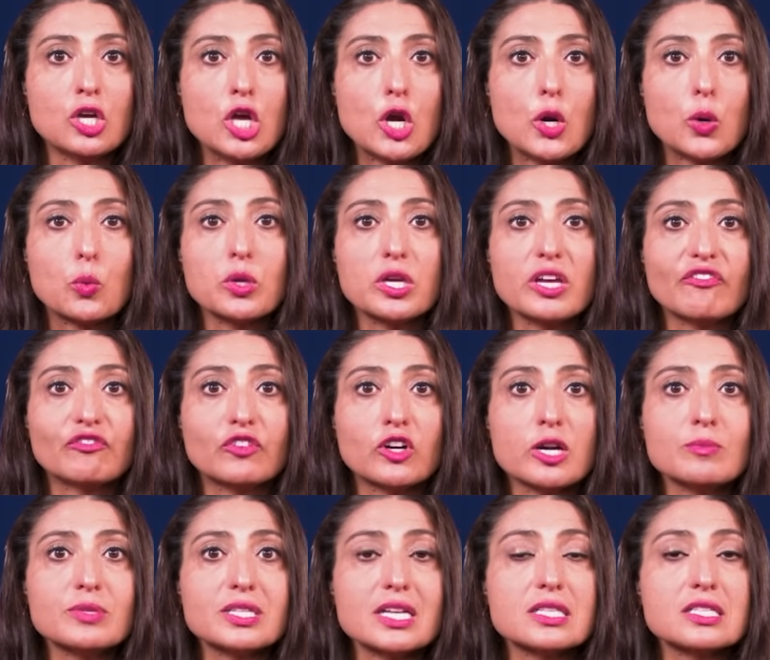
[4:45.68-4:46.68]

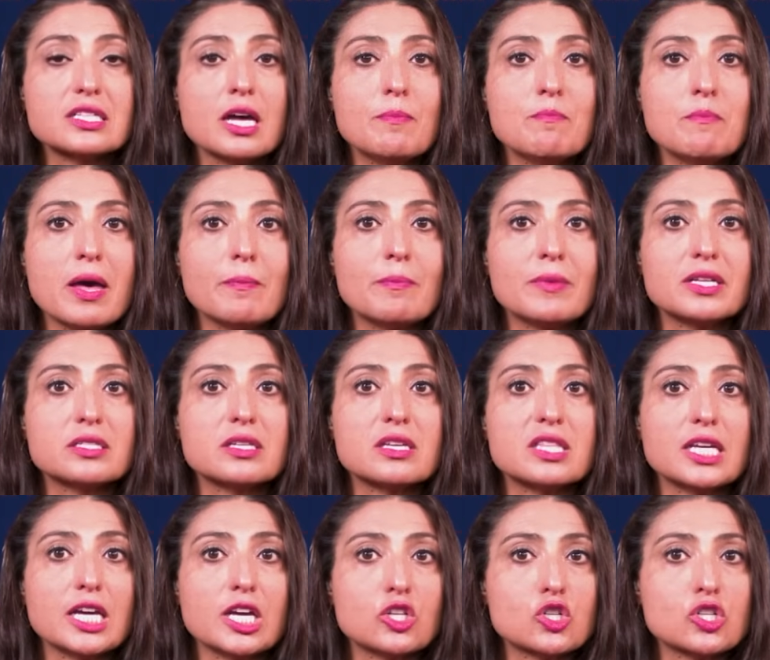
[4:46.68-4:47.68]
reaffirms its commitment to the
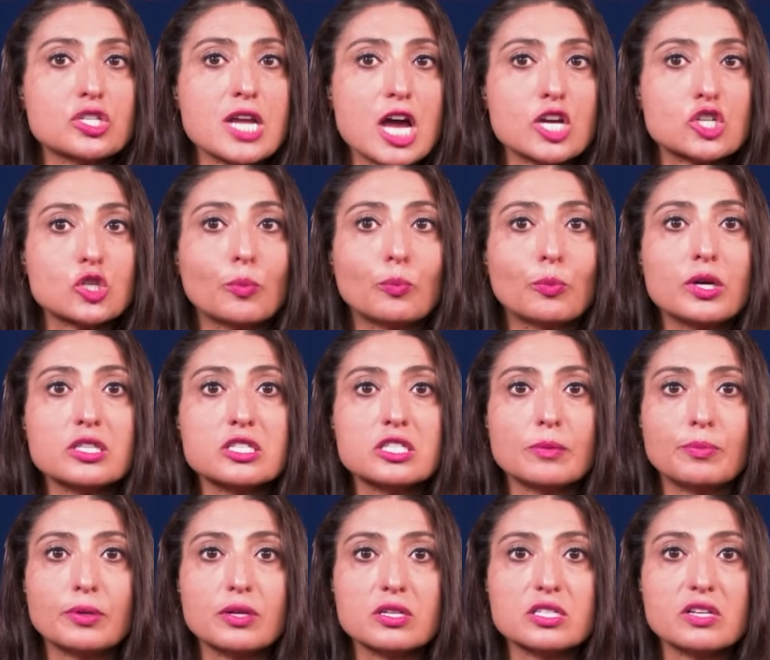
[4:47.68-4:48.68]
international
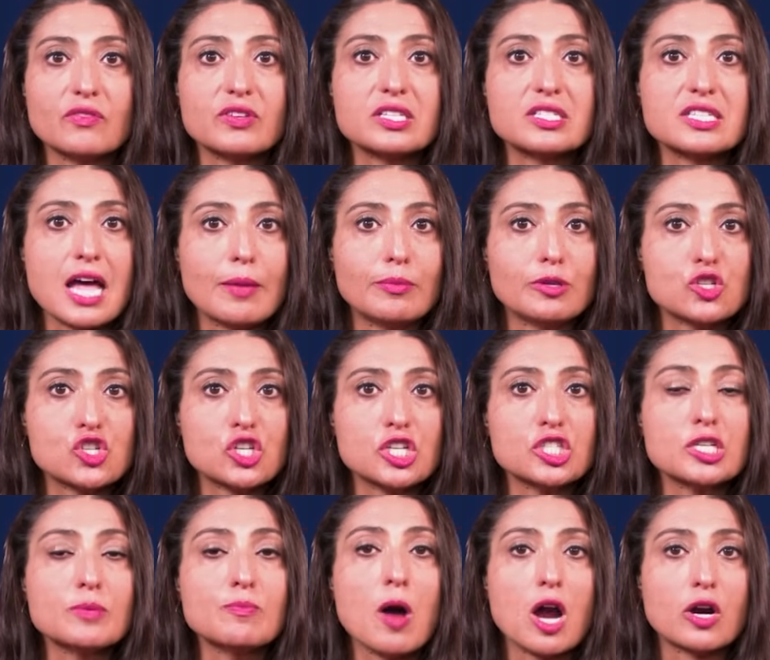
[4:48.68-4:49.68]
principles of establishing
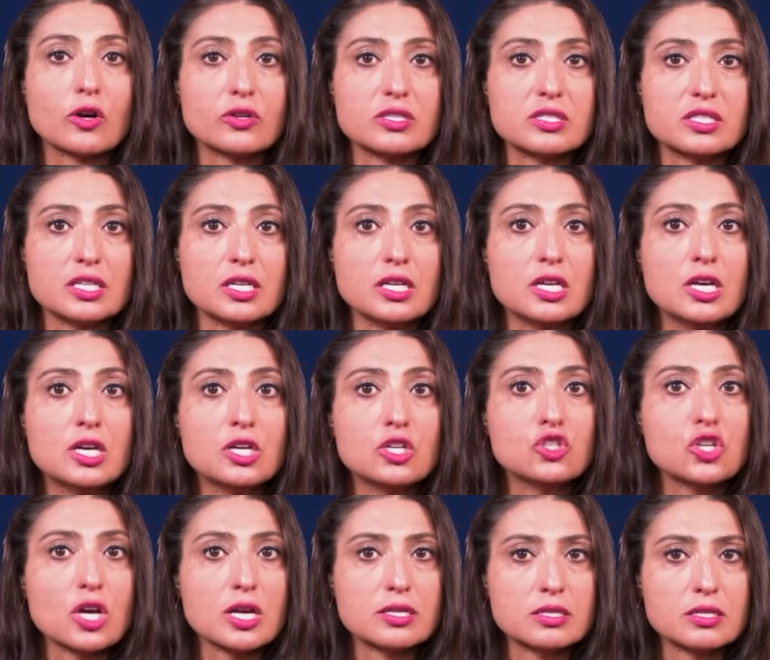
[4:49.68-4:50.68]
democracy,
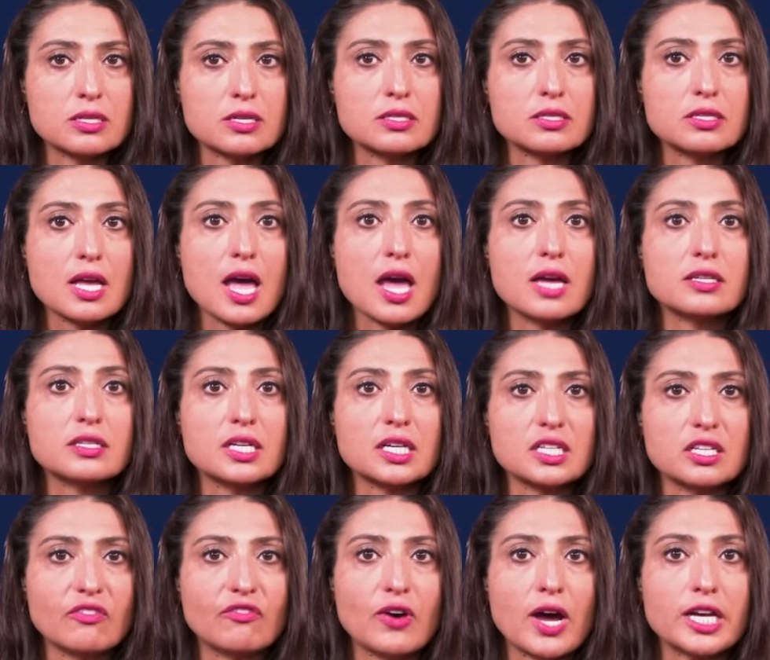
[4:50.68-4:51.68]
justice, and
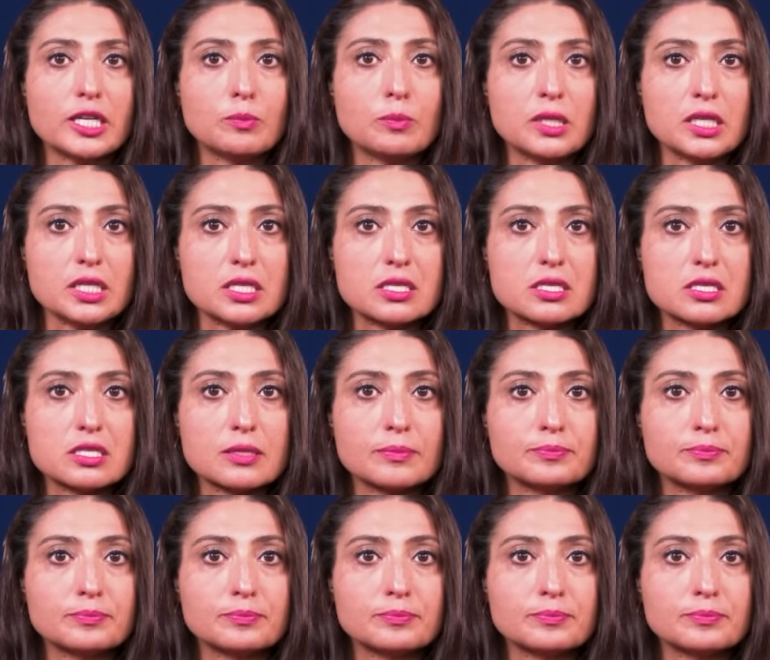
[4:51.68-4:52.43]
dignified peace.